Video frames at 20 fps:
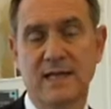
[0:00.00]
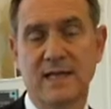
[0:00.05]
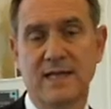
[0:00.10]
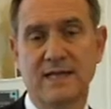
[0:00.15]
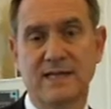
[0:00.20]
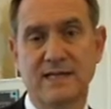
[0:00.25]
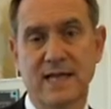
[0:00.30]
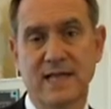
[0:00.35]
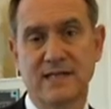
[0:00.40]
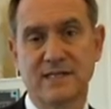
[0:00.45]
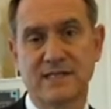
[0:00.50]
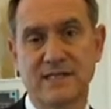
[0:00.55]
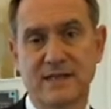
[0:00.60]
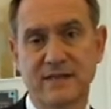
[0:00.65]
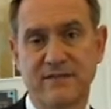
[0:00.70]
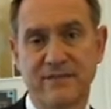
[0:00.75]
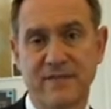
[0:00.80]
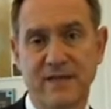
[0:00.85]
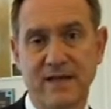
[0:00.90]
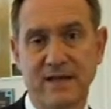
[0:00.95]
it takes the
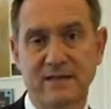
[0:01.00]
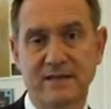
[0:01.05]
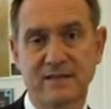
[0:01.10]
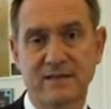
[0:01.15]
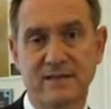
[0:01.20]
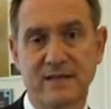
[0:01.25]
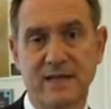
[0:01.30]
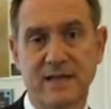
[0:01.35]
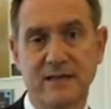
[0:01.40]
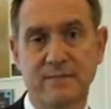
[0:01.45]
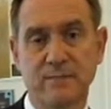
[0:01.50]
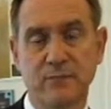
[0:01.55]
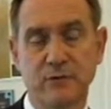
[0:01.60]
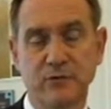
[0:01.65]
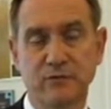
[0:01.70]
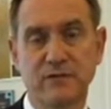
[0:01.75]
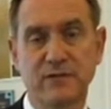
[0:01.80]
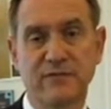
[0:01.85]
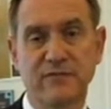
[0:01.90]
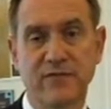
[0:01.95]
offense and
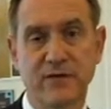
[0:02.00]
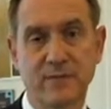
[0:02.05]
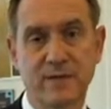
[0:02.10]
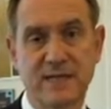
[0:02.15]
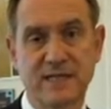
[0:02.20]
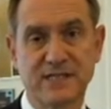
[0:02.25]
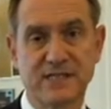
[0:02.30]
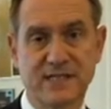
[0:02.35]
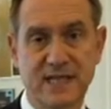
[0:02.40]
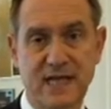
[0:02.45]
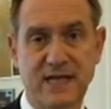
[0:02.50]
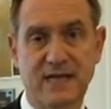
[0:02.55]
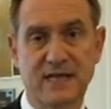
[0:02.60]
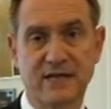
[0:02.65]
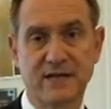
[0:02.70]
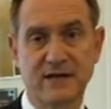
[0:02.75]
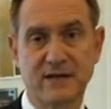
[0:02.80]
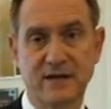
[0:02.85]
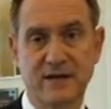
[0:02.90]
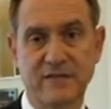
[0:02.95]
moves it from a
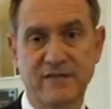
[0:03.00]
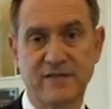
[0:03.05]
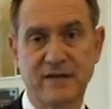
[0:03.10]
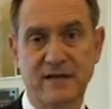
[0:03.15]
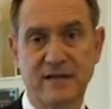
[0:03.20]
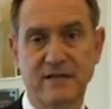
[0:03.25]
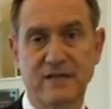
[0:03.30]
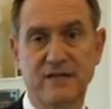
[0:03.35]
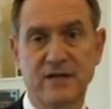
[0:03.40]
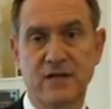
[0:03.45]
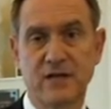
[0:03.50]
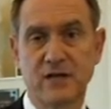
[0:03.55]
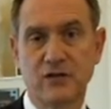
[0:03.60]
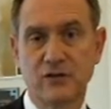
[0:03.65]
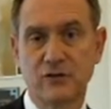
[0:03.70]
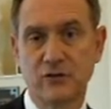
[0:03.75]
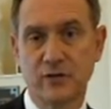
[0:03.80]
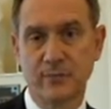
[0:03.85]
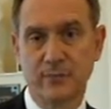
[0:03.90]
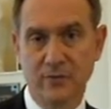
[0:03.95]
secondary offense
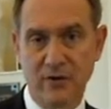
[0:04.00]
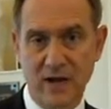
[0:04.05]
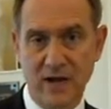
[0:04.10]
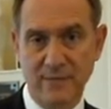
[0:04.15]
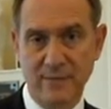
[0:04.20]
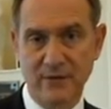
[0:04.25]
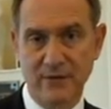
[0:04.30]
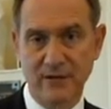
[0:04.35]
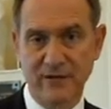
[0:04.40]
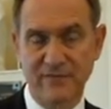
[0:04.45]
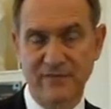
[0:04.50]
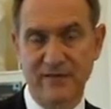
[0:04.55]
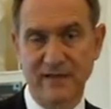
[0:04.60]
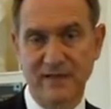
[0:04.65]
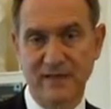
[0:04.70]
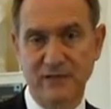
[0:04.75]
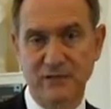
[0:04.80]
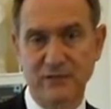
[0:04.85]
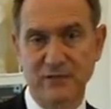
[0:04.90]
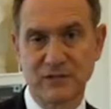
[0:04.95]
to a primary
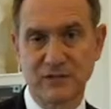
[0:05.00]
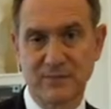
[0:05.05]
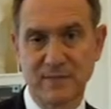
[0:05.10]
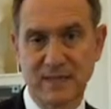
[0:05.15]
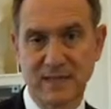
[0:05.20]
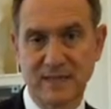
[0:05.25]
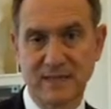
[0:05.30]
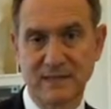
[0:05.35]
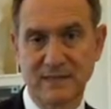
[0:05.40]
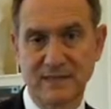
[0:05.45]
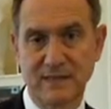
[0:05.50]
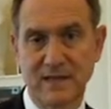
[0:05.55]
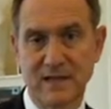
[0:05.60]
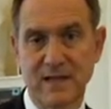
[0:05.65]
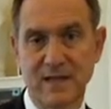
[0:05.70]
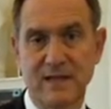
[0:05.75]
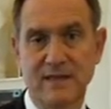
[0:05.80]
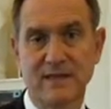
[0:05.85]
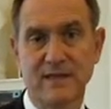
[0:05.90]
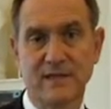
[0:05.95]
offense, which means
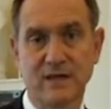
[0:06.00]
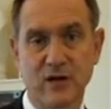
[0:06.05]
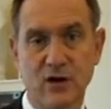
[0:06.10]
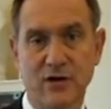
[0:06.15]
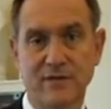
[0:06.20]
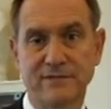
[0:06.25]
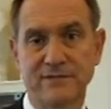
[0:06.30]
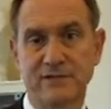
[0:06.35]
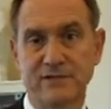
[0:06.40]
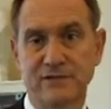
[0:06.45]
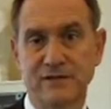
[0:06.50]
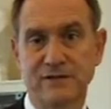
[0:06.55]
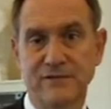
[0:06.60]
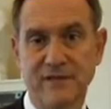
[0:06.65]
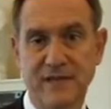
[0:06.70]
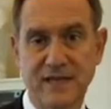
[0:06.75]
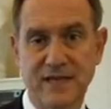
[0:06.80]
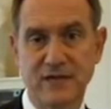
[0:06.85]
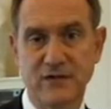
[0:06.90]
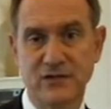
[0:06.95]
that an officer,
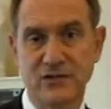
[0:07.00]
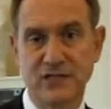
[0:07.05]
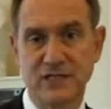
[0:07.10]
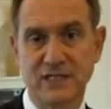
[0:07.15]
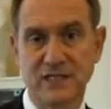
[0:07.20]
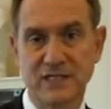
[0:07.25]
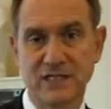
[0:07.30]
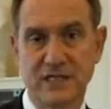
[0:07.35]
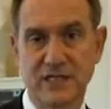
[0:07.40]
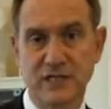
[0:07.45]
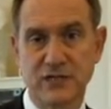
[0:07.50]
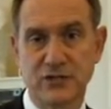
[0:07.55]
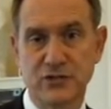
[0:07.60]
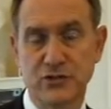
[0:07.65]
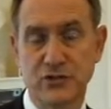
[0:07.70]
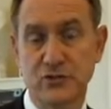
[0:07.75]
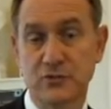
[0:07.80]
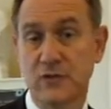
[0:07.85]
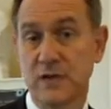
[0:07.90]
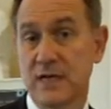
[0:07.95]
if he or she sees
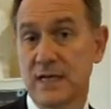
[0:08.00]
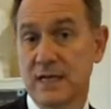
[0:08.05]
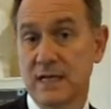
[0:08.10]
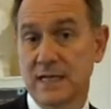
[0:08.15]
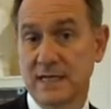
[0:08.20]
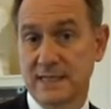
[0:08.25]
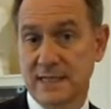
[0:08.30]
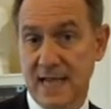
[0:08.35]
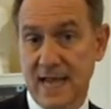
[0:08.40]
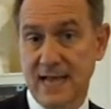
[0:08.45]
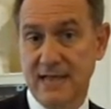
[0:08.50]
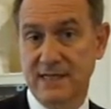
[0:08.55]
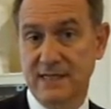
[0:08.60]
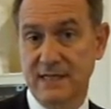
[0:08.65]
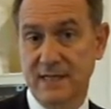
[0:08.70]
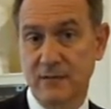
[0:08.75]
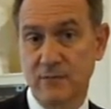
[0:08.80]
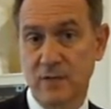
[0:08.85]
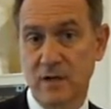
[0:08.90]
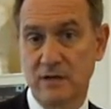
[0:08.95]
you
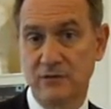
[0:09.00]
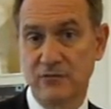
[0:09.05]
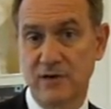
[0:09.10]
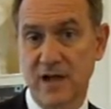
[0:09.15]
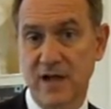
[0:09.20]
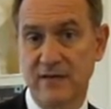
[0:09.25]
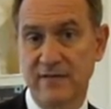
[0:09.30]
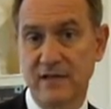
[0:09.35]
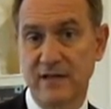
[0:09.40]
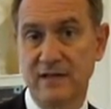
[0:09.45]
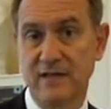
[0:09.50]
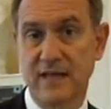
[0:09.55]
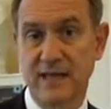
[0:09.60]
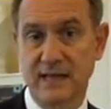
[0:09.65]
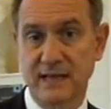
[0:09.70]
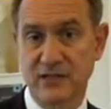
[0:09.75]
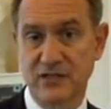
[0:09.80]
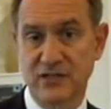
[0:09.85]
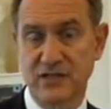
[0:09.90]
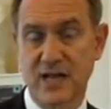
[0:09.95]
texting while driving, they
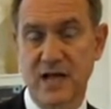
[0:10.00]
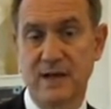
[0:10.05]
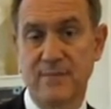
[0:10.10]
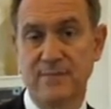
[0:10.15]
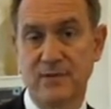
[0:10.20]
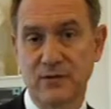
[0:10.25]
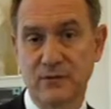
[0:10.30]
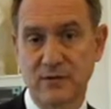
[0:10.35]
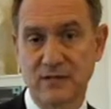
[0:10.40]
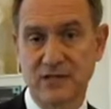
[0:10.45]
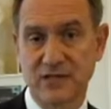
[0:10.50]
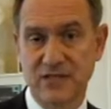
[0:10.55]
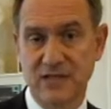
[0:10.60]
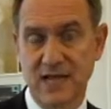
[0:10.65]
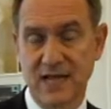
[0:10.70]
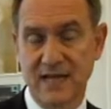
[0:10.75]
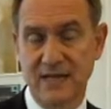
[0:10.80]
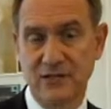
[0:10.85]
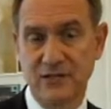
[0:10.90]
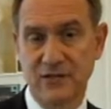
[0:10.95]
can stop you and
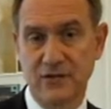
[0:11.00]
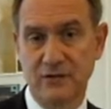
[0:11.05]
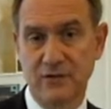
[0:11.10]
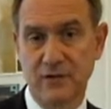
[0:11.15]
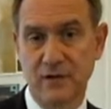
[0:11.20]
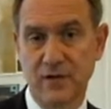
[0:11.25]
cite you.